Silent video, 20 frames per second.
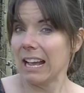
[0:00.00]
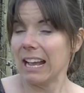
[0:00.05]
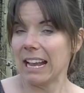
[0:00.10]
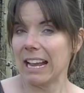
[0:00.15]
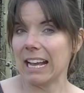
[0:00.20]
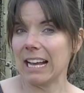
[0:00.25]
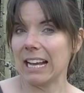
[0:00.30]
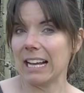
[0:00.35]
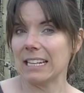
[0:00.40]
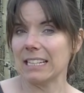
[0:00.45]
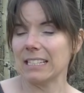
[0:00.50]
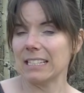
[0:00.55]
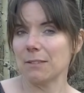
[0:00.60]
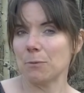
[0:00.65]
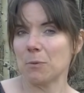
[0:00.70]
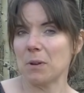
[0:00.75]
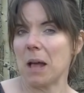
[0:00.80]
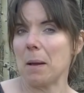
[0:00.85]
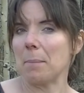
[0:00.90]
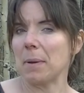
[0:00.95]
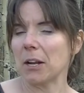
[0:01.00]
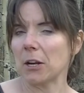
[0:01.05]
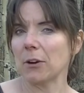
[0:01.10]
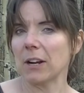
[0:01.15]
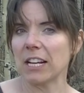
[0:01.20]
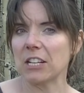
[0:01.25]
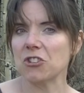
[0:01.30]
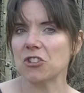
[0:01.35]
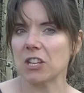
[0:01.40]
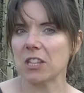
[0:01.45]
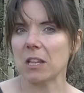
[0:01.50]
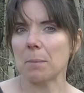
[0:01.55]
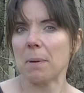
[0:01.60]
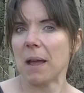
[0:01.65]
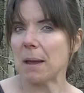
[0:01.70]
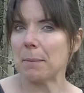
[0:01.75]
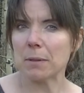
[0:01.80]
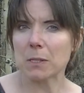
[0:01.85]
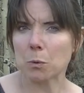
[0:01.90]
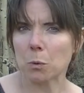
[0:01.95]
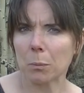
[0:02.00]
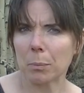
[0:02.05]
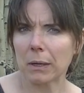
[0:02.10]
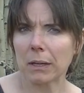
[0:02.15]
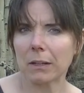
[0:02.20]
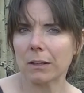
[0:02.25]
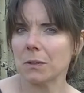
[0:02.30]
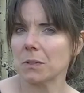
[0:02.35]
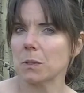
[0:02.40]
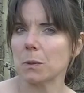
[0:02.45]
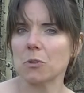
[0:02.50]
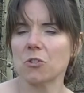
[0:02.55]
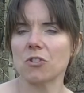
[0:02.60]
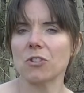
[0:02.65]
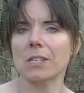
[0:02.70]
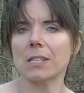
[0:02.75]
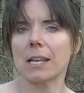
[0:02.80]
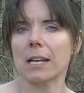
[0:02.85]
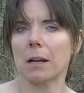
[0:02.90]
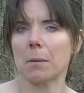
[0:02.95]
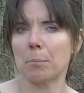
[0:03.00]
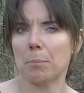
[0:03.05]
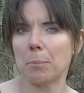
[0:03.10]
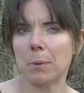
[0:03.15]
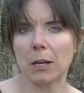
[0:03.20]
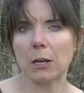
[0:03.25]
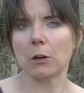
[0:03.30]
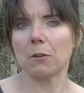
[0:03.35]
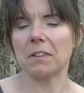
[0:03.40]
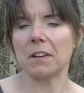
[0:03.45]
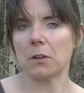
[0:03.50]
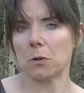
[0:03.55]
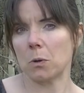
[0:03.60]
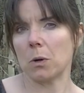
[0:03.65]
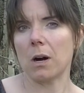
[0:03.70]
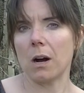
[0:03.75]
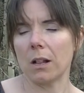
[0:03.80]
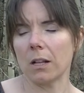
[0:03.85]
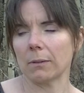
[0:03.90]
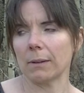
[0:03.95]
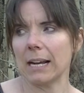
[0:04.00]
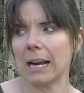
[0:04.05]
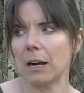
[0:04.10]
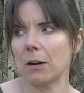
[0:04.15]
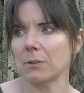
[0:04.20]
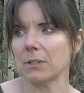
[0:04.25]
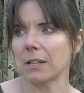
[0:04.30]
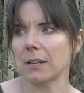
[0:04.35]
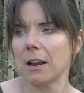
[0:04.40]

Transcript: and with that bigger engine, the payments were bigger, so it was just like a bigger vehicle all around.